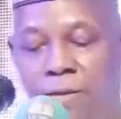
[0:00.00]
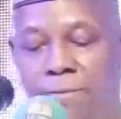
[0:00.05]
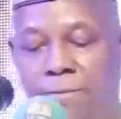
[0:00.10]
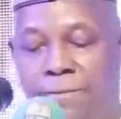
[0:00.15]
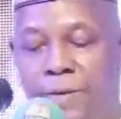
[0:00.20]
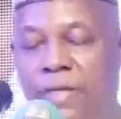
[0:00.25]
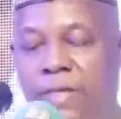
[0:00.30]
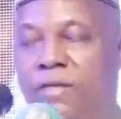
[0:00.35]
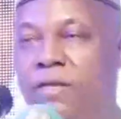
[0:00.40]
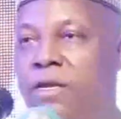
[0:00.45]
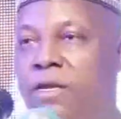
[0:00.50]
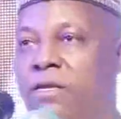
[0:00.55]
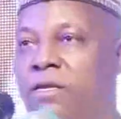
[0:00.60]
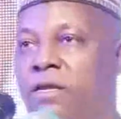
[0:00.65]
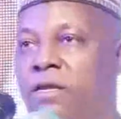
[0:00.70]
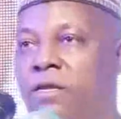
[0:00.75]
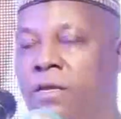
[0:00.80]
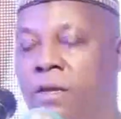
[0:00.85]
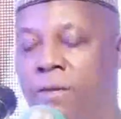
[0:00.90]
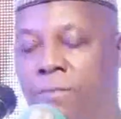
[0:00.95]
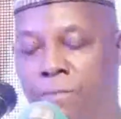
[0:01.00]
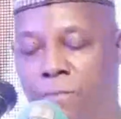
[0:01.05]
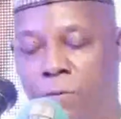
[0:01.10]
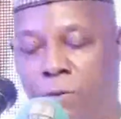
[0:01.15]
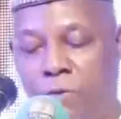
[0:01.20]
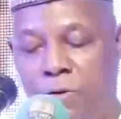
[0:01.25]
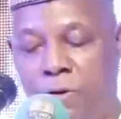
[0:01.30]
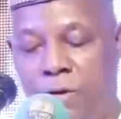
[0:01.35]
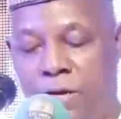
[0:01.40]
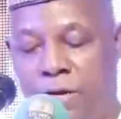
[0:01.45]
fascinating and
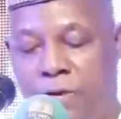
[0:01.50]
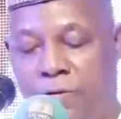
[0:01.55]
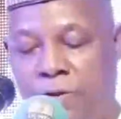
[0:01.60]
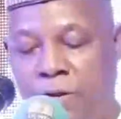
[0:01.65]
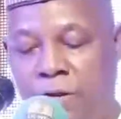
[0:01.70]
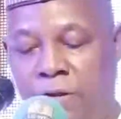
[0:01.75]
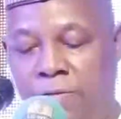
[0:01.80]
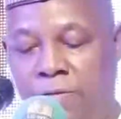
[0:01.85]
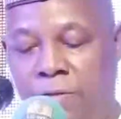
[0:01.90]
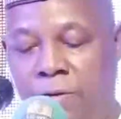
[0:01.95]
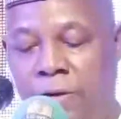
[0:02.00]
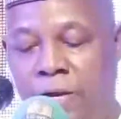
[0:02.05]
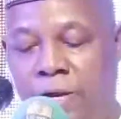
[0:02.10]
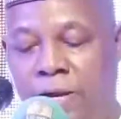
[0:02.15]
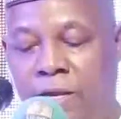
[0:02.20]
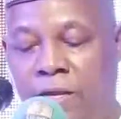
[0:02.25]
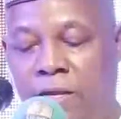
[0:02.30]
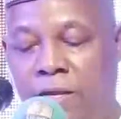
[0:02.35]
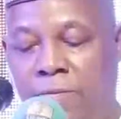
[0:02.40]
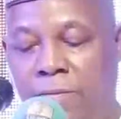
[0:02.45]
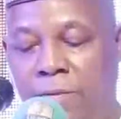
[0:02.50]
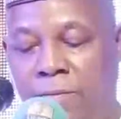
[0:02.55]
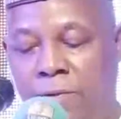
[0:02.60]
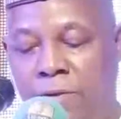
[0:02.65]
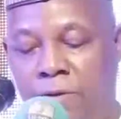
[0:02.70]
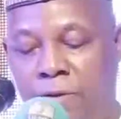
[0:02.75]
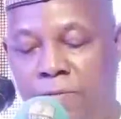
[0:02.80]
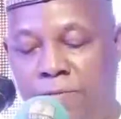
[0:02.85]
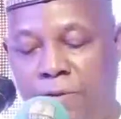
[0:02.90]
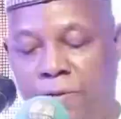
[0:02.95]
broadly credible narrative
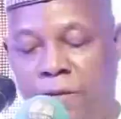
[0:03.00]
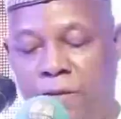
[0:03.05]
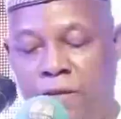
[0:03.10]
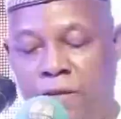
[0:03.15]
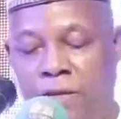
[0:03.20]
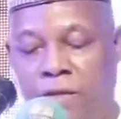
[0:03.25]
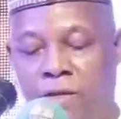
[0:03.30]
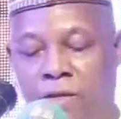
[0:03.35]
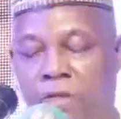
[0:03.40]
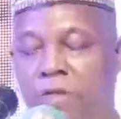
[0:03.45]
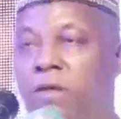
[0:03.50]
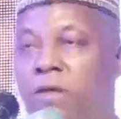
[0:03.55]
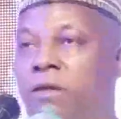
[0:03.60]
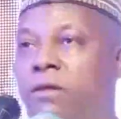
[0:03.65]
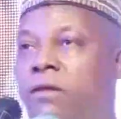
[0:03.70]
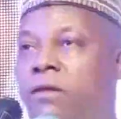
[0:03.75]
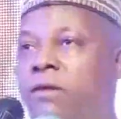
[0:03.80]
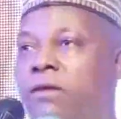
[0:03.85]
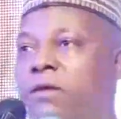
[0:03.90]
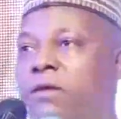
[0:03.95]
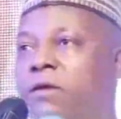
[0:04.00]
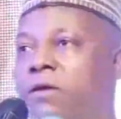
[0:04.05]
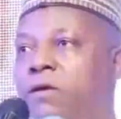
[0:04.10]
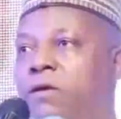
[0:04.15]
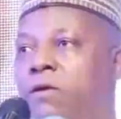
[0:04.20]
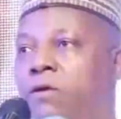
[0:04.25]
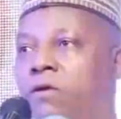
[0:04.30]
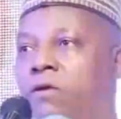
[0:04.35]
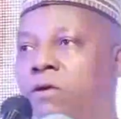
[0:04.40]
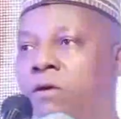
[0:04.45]
about the presidency
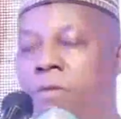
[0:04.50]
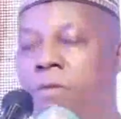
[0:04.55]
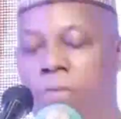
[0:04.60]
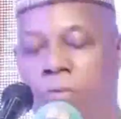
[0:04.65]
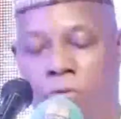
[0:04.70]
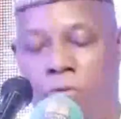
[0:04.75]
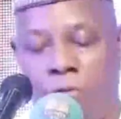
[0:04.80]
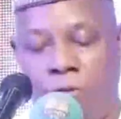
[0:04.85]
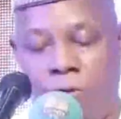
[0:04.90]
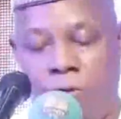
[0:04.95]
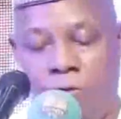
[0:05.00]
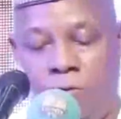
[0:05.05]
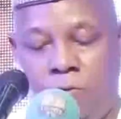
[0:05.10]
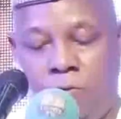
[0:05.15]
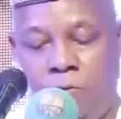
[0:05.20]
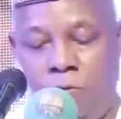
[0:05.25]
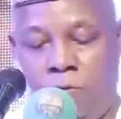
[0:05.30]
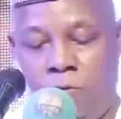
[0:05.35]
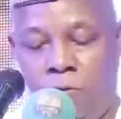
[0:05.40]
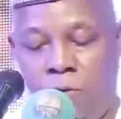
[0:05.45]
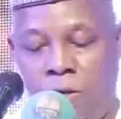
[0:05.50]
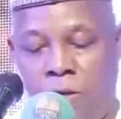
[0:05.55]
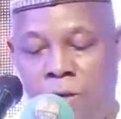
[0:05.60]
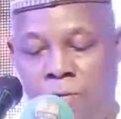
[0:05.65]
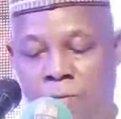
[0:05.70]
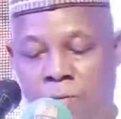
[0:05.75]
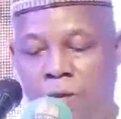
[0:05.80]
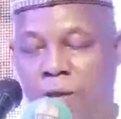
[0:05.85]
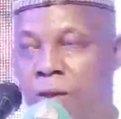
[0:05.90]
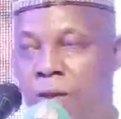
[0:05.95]
of Dr. Goodluck
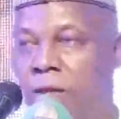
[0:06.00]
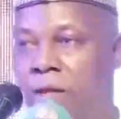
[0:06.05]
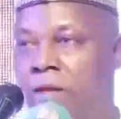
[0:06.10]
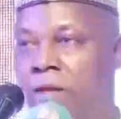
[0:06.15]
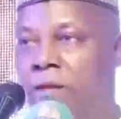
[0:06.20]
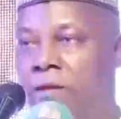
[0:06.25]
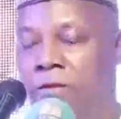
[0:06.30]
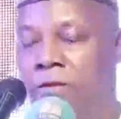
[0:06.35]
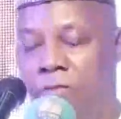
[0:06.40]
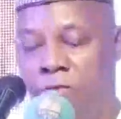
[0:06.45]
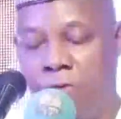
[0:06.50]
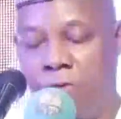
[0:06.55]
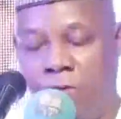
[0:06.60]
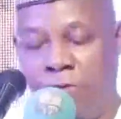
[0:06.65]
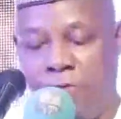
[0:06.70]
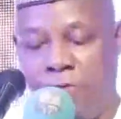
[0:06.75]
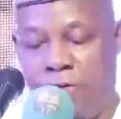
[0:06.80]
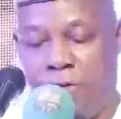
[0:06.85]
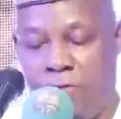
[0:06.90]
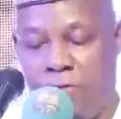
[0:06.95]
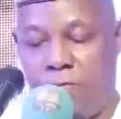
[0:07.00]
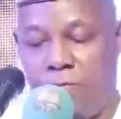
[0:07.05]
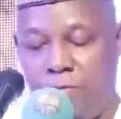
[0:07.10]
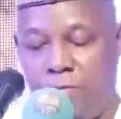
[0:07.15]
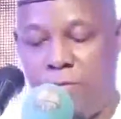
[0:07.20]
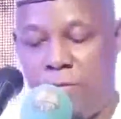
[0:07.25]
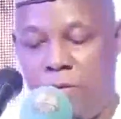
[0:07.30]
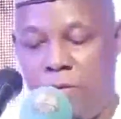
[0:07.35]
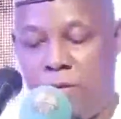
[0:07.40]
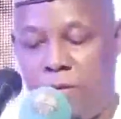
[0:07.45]
Ebele Jonathan,
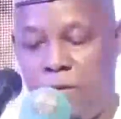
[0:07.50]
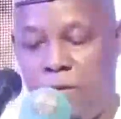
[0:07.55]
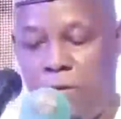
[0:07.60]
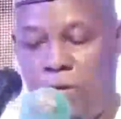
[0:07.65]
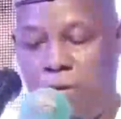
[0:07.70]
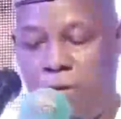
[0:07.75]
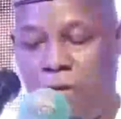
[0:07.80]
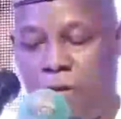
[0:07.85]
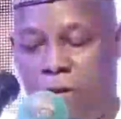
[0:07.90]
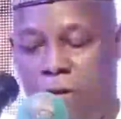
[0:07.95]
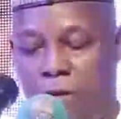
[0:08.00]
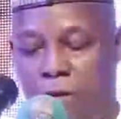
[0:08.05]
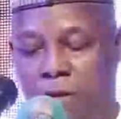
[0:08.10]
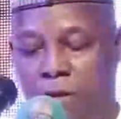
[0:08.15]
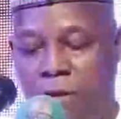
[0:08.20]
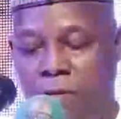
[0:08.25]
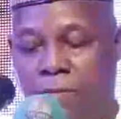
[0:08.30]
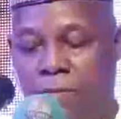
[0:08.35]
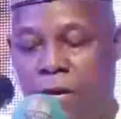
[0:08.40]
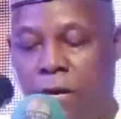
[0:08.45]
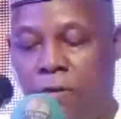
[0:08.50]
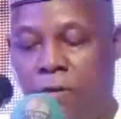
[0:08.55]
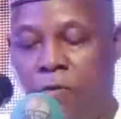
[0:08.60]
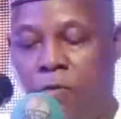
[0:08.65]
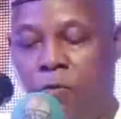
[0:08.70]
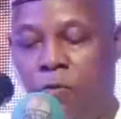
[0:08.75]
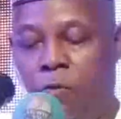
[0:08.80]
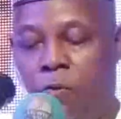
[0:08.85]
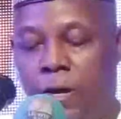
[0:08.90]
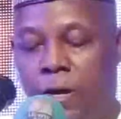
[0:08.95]
the man
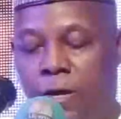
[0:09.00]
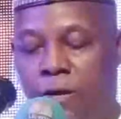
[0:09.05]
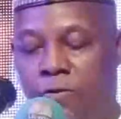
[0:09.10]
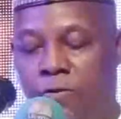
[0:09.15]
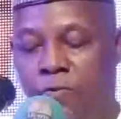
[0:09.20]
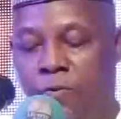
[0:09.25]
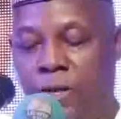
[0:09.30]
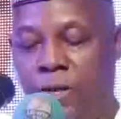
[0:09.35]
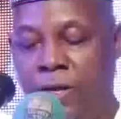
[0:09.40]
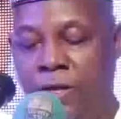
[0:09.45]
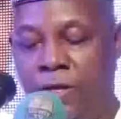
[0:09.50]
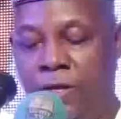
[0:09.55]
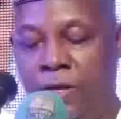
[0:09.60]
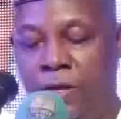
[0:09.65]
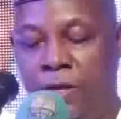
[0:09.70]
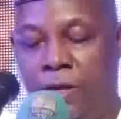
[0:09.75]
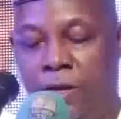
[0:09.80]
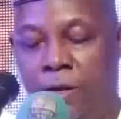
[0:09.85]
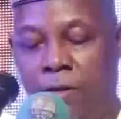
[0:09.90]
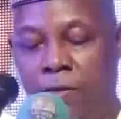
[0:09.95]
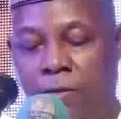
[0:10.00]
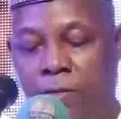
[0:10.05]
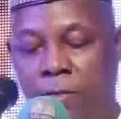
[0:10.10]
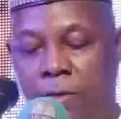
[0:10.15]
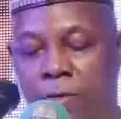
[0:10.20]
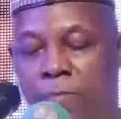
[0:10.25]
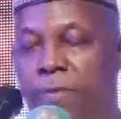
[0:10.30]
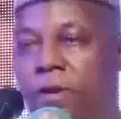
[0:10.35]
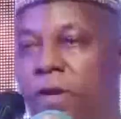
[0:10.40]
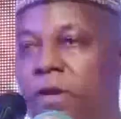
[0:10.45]
who held sway as the leader of
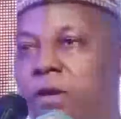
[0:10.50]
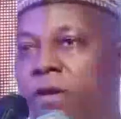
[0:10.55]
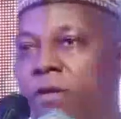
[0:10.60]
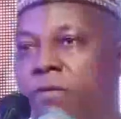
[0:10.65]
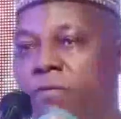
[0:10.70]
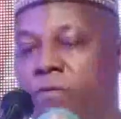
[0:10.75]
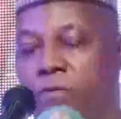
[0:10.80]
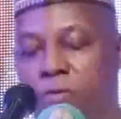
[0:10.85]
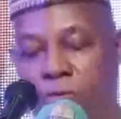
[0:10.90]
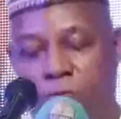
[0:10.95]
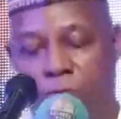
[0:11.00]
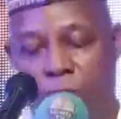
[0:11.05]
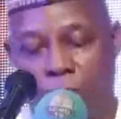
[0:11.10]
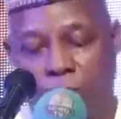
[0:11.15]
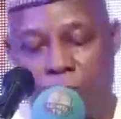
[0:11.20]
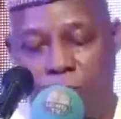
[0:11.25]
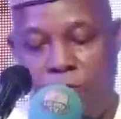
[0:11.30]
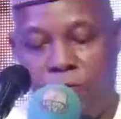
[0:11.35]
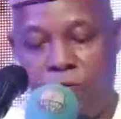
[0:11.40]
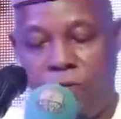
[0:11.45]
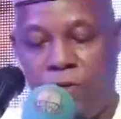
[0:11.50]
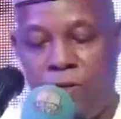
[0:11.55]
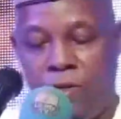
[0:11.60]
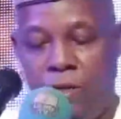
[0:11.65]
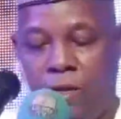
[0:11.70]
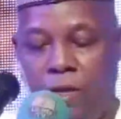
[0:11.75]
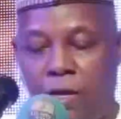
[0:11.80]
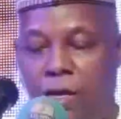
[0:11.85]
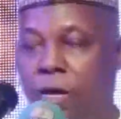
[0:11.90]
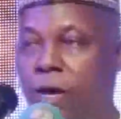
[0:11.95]
Africa's most hopeless
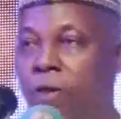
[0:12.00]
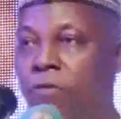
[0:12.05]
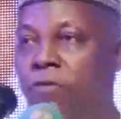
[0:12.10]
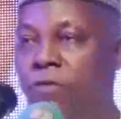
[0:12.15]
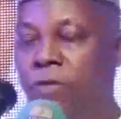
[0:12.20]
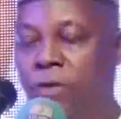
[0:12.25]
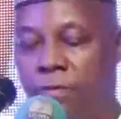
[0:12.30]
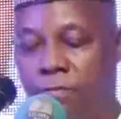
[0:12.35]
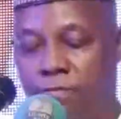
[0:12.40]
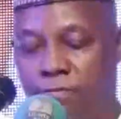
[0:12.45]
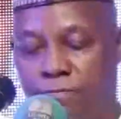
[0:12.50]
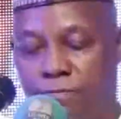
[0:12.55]
country,